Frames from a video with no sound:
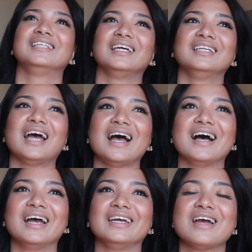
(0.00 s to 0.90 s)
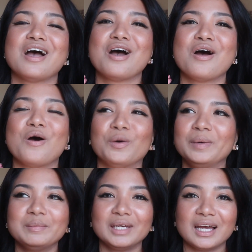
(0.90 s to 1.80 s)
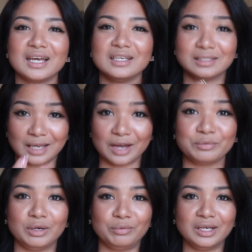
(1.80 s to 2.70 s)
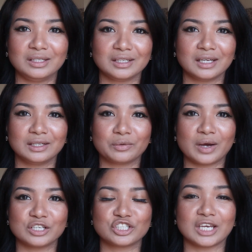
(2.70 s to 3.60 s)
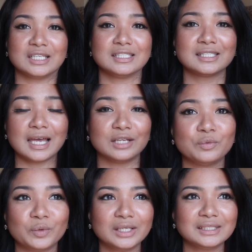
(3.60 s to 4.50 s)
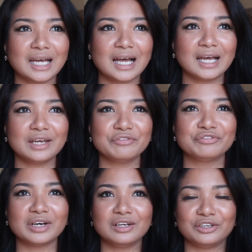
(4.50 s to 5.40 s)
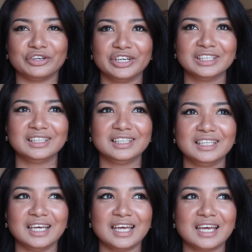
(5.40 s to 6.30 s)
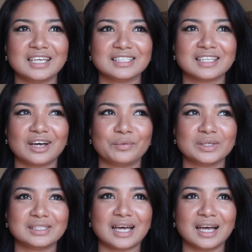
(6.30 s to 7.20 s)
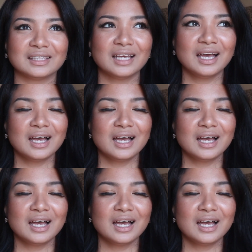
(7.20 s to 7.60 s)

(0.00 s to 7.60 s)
Then I open my eyes, I reread again the questions, and what I've learned was that